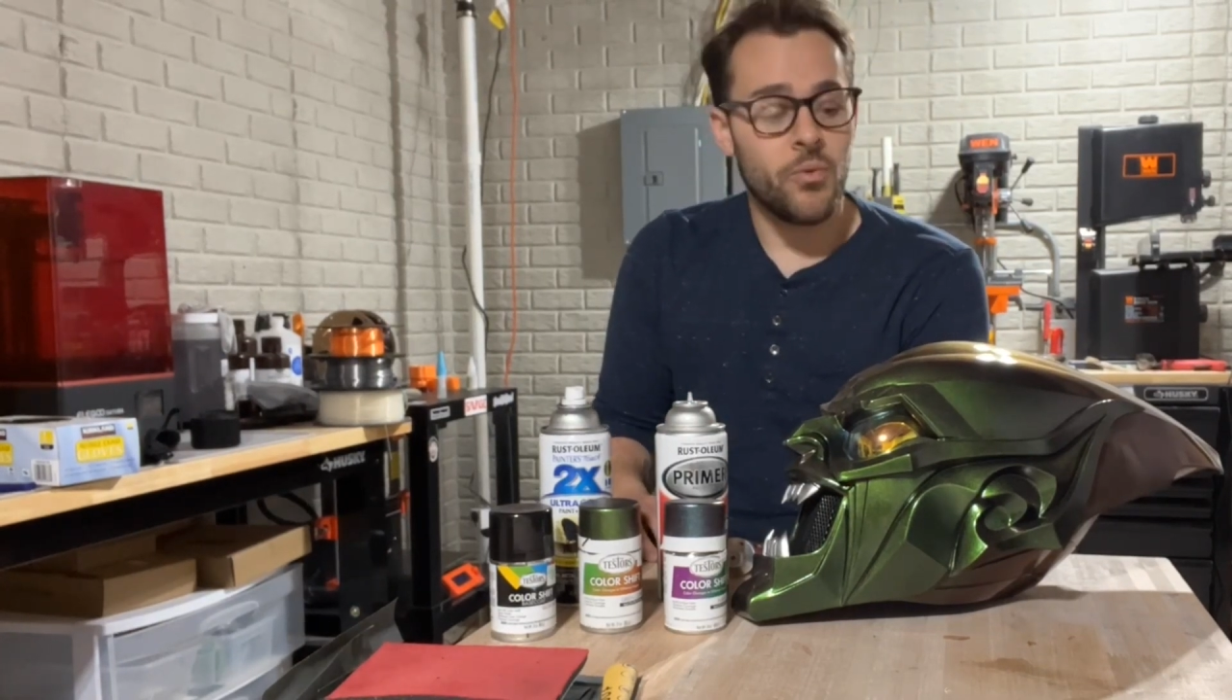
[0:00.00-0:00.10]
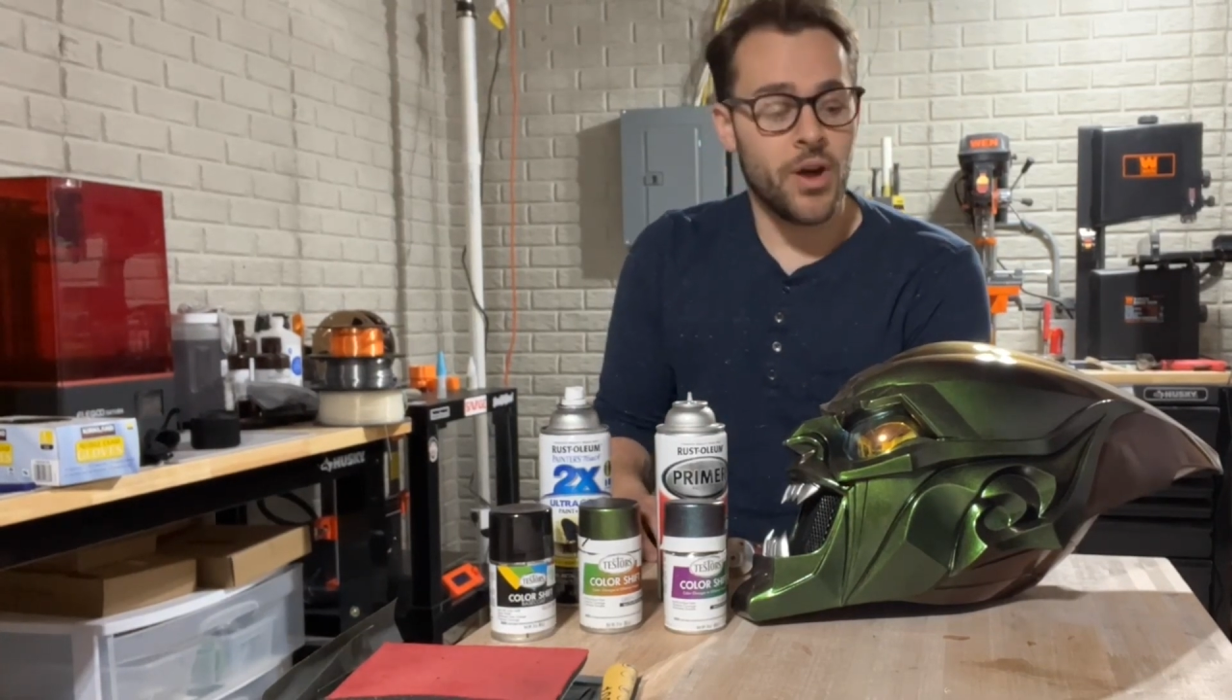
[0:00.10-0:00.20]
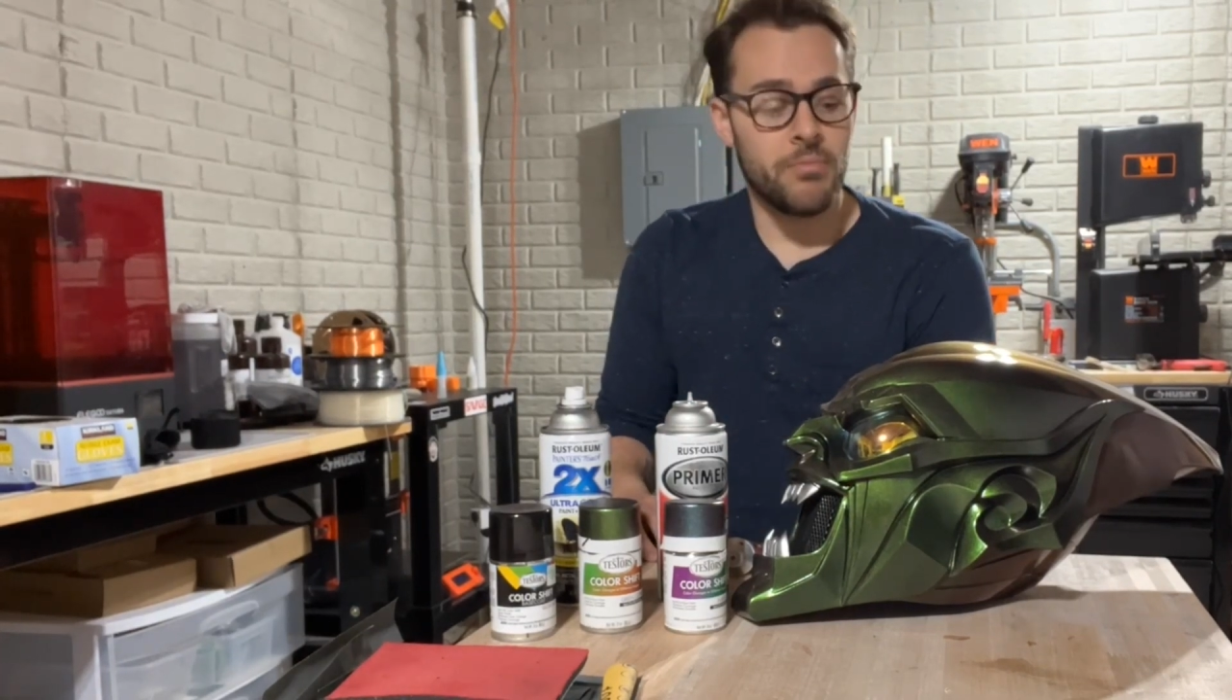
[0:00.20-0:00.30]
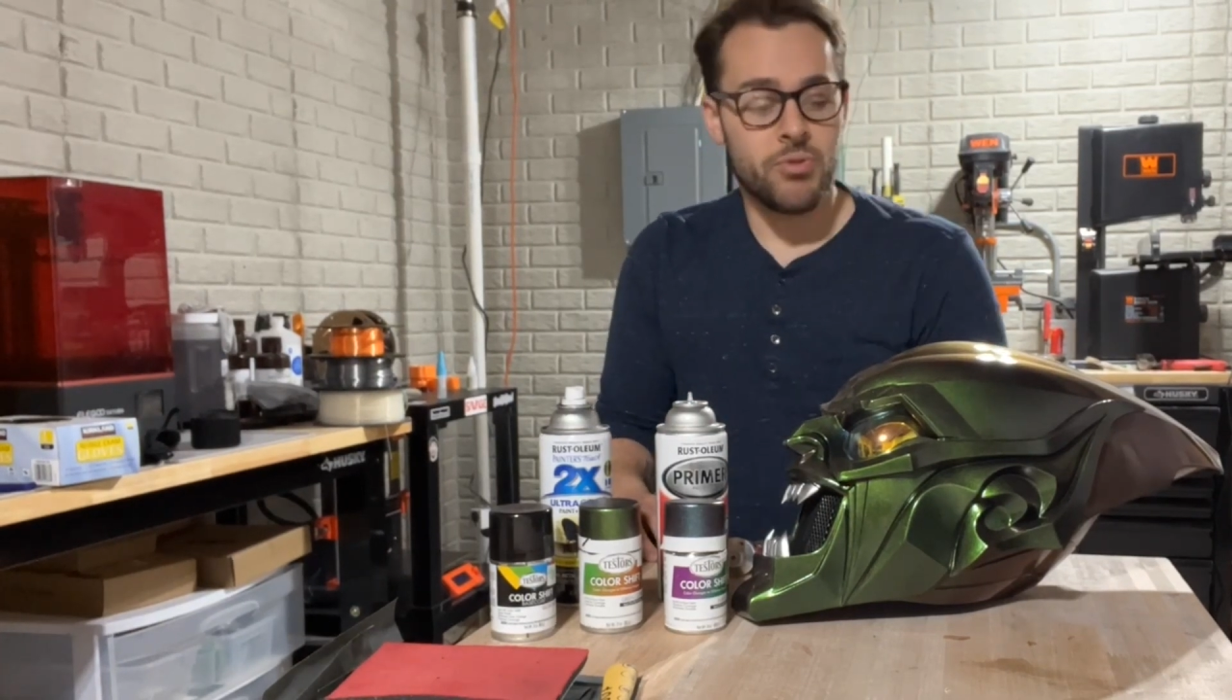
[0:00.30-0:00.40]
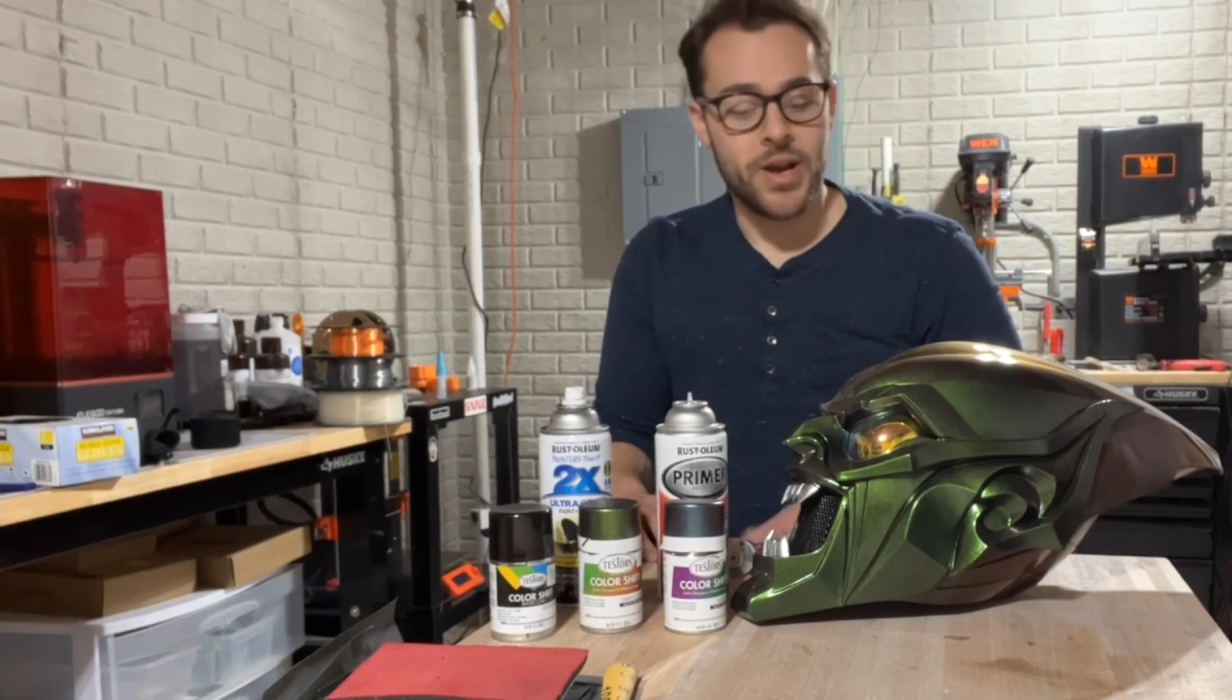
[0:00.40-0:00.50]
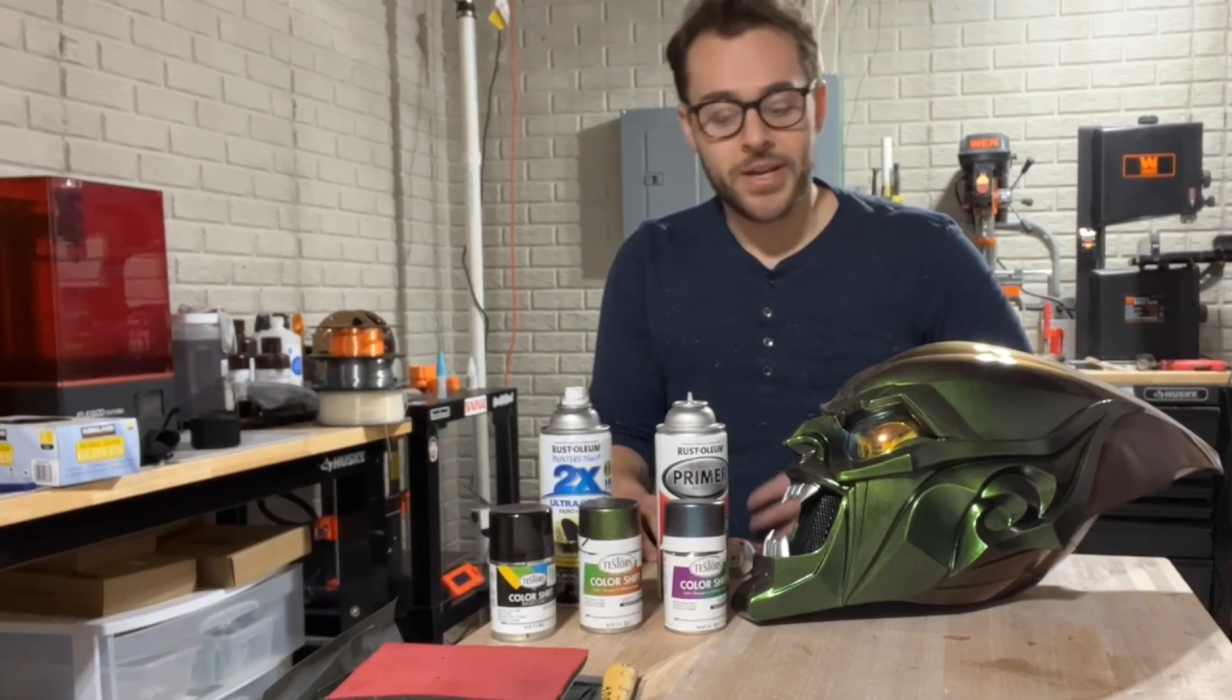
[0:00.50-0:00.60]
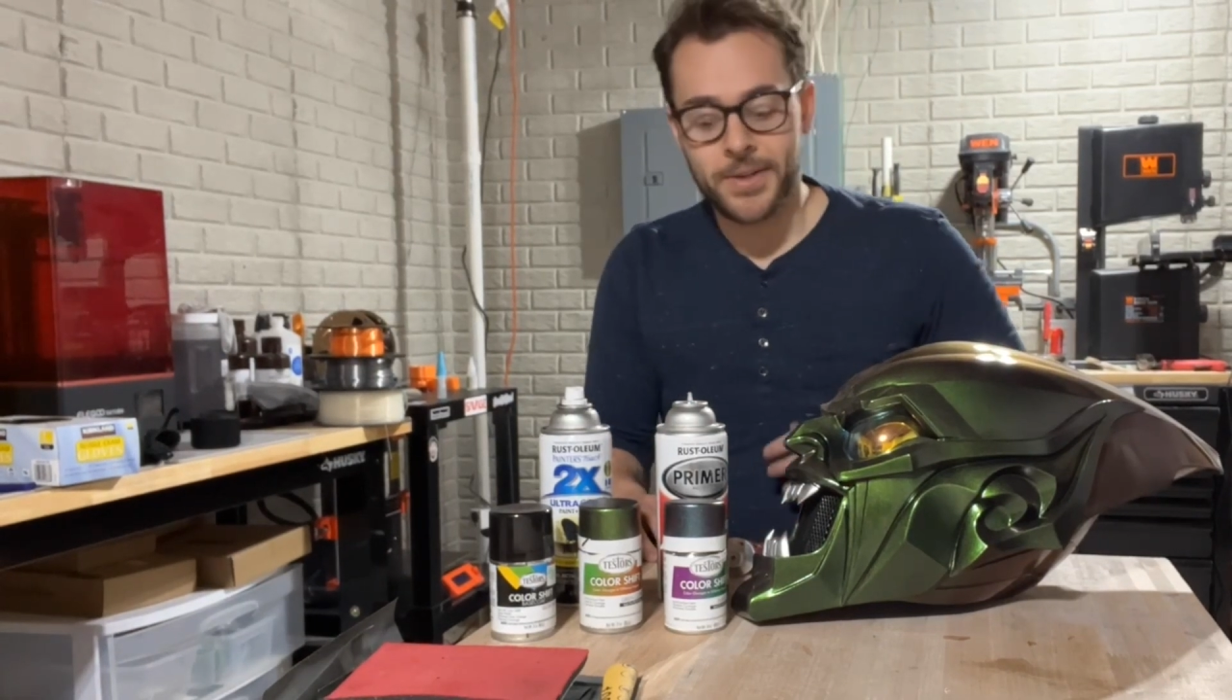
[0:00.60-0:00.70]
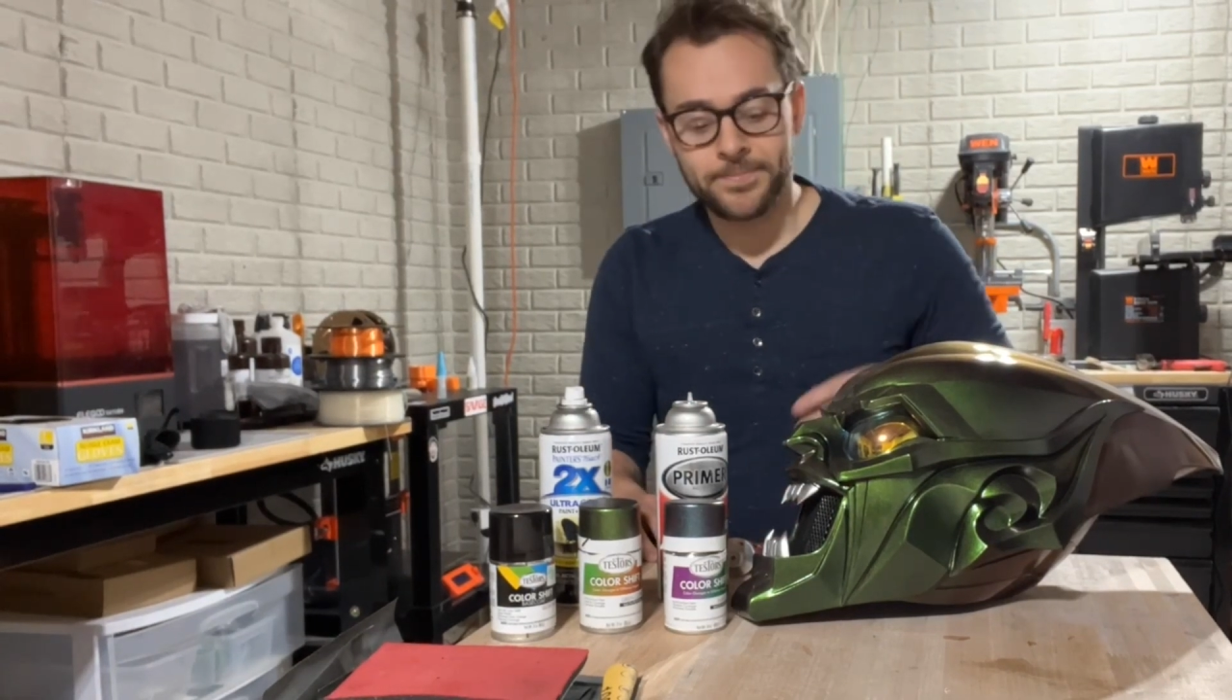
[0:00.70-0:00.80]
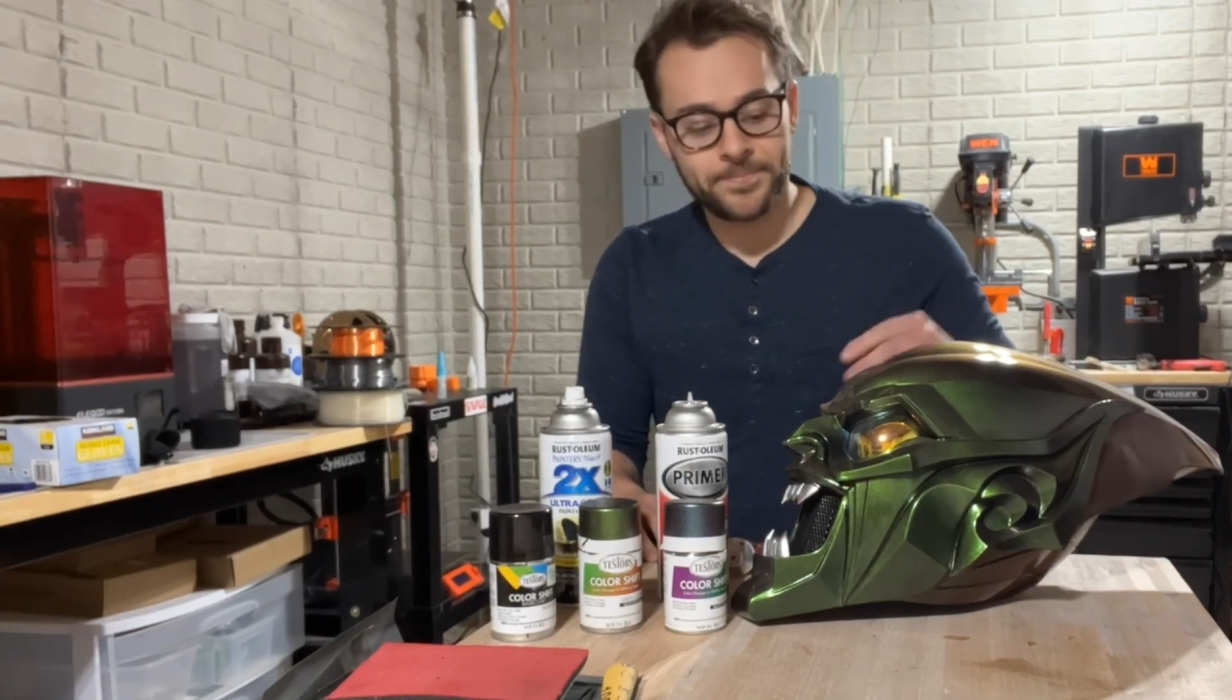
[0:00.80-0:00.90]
one break.